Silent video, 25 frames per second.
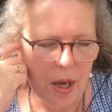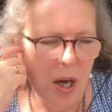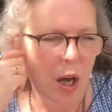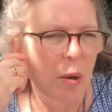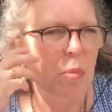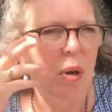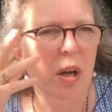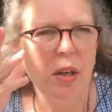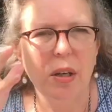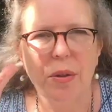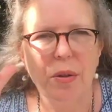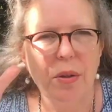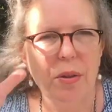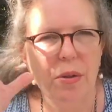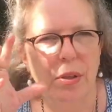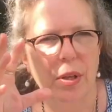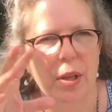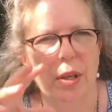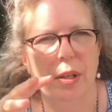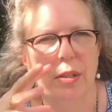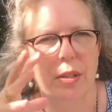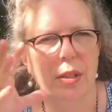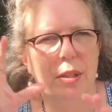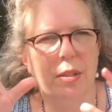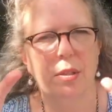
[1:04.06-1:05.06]
among other
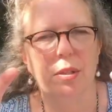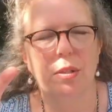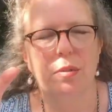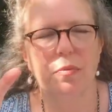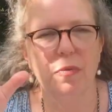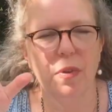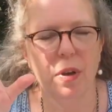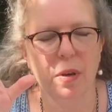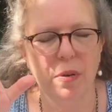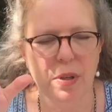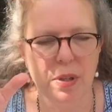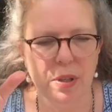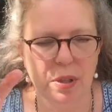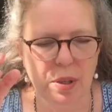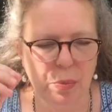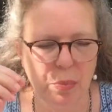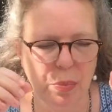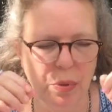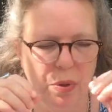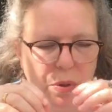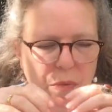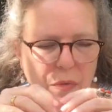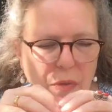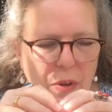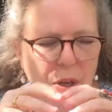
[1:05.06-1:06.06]
things. That's just very
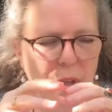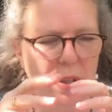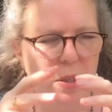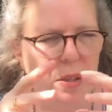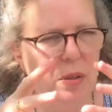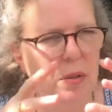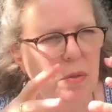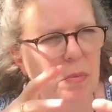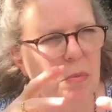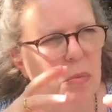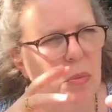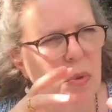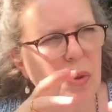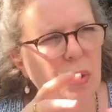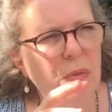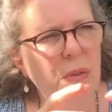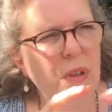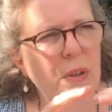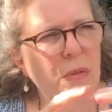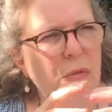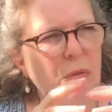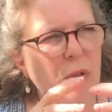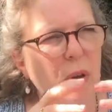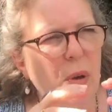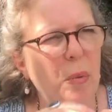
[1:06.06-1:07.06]
simplified. So
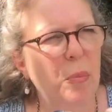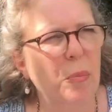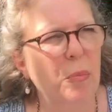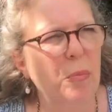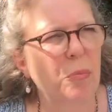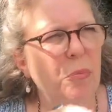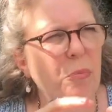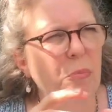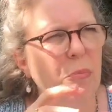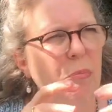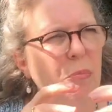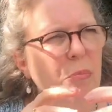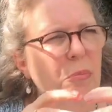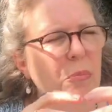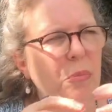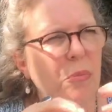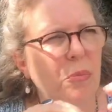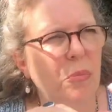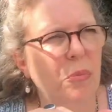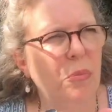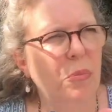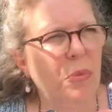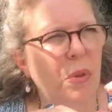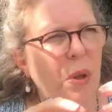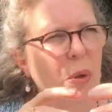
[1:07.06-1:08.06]
moving from
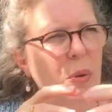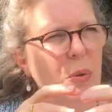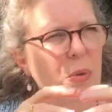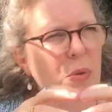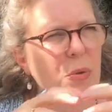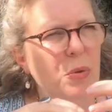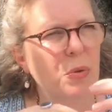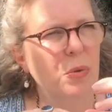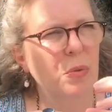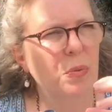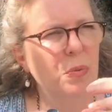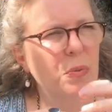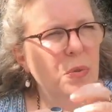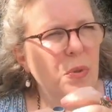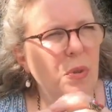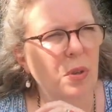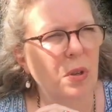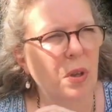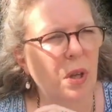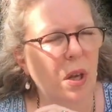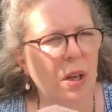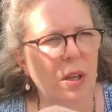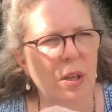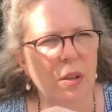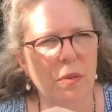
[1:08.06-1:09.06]
those
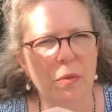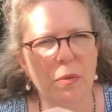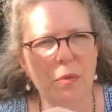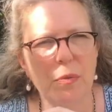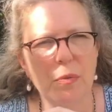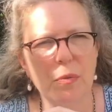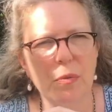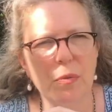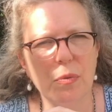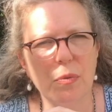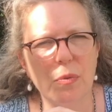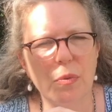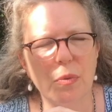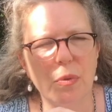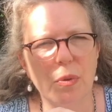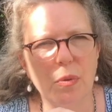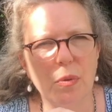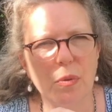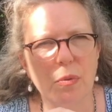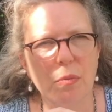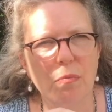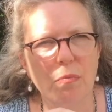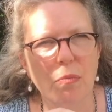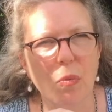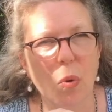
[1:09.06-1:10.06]
kind of
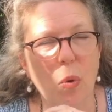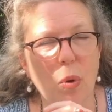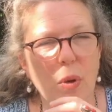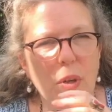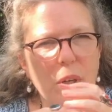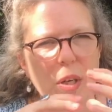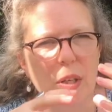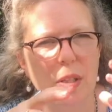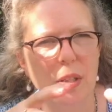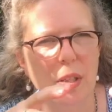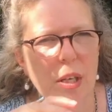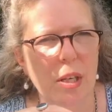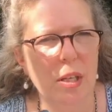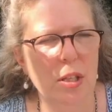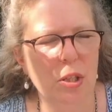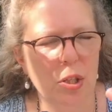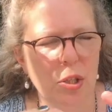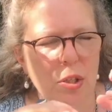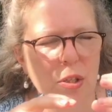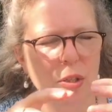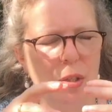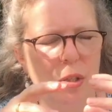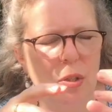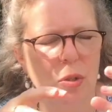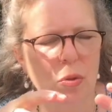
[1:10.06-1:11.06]

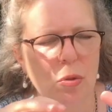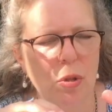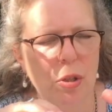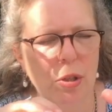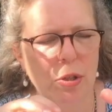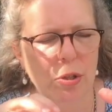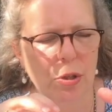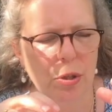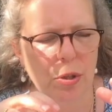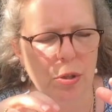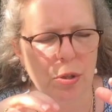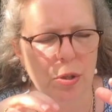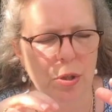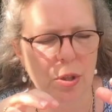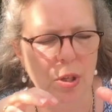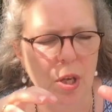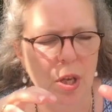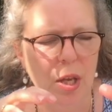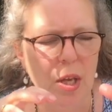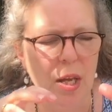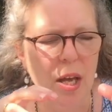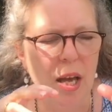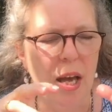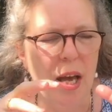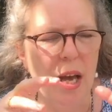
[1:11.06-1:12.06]
organizations and structures,
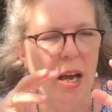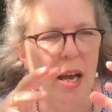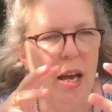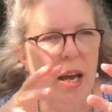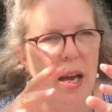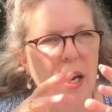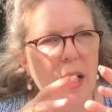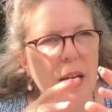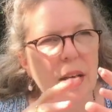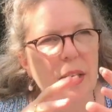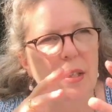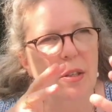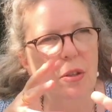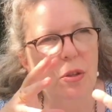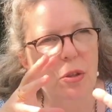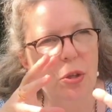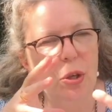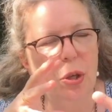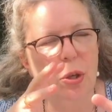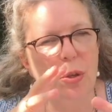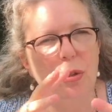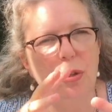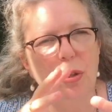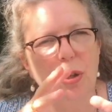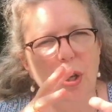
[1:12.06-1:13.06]
and the
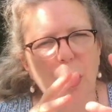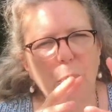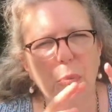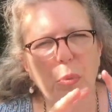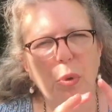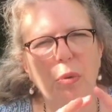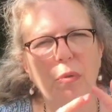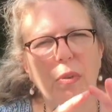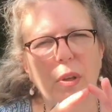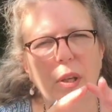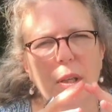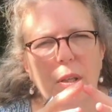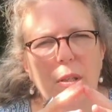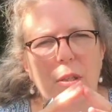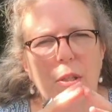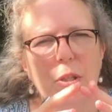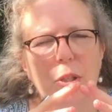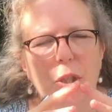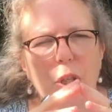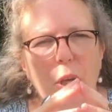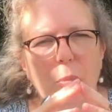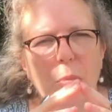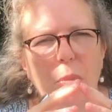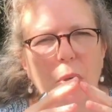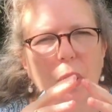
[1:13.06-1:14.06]
nodes are now moving into
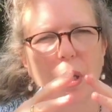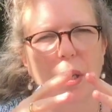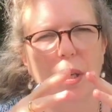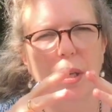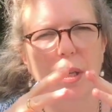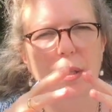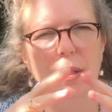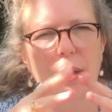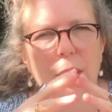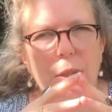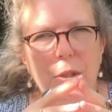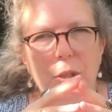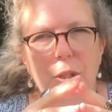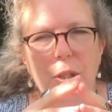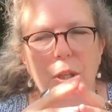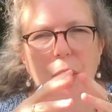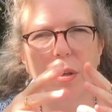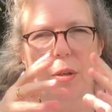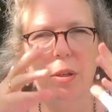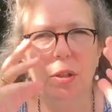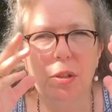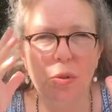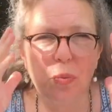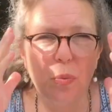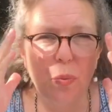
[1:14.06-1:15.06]
Gemini and
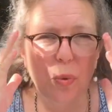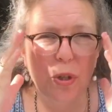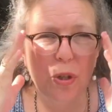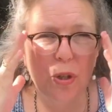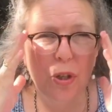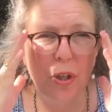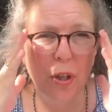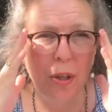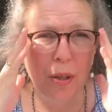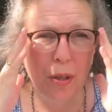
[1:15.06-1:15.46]
Sagittarius, which